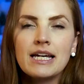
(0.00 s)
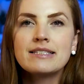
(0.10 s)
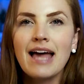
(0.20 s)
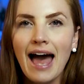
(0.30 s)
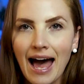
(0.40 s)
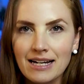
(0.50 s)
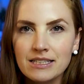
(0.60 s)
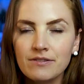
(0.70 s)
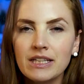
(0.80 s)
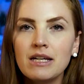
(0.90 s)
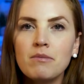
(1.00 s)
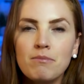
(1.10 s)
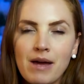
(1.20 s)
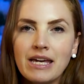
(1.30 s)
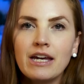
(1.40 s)
It's actively
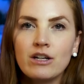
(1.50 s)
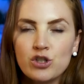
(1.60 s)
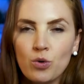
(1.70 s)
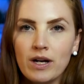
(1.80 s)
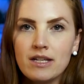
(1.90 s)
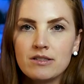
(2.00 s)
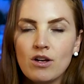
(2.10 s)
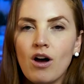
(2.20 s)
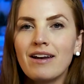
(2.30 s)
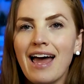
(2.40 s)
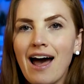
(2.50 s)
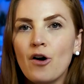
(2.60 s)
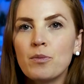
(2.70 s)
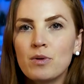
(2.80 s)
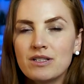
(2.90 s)
making a choice on how
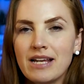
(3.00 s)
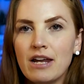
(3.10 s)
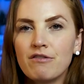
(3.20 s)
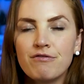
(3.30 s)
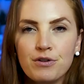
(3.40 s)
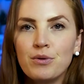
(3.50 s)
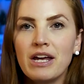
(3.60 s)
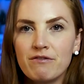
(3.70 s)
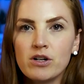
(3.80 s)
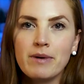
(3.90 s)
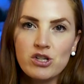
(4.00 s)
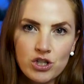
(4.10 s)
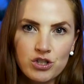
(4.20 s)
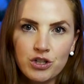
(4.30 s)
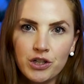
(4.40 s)
to present food
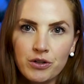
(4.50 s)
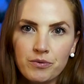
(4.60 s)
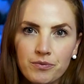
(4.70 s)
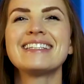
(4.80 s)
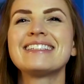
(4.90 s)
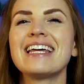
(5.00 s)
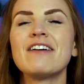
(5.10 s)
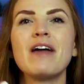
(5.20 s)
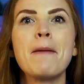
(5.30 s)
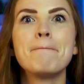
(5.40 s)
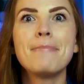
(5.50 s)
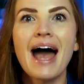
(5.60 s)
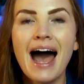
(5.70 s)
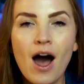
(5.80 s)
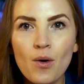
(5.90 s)
information to you. Instead of
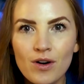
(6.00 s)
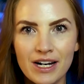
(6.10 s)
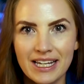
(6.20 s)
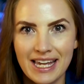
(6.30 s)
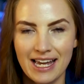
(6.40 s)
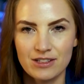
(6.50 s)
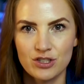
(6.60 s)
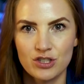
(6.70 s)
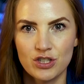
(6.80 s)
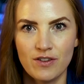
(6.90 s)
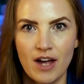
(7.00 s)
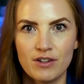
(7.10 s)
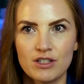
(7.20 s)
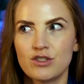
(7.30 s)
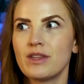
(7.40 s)
empowering cancer
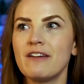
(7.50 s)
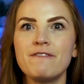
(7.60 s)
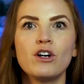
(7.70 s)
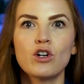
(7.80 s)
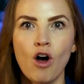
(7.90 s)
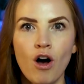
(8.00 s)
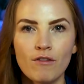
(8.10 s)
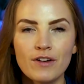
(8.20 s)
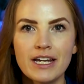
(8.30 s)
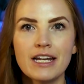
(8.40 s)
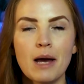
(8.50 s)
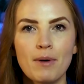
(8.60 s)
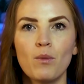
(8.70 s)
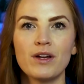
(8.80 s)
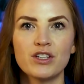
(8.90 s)
survivors so they feel confident
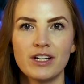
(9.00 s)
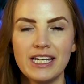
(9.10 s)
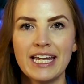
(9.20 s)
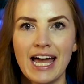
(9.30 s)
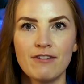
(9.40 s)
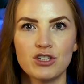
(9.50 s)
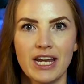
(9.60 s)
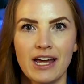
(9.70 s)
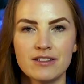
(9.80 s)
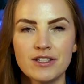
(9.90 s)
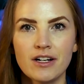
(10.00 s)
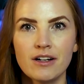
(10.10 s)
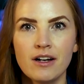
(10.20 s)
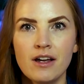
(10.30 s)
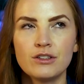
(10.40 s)
about what they're eating after
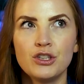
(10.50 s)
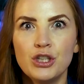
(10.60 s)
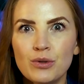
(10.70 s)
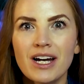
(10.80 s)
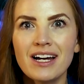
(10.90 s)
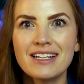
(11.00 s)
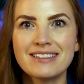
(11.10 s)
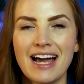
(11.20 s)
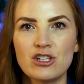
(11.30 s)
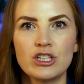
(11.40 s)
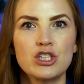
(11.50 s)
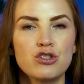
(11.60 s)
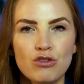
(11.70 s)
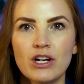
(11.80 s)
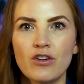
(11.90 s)
cancer, YUKA is actually
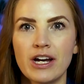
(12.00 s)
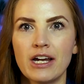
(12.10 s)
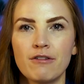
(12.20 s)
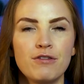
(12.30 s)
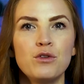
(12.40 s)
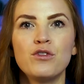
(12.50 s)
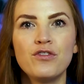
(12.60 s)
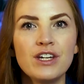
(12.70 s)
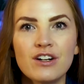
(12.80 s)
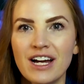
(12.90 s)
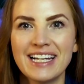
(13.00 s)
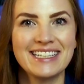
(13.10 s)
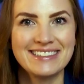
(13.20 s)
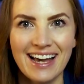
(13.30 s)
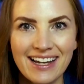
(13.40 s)
triggering food fear and
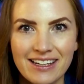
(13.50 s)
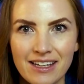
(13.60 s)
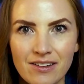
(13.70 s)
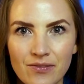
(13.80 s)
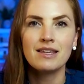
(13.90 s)
anxiety.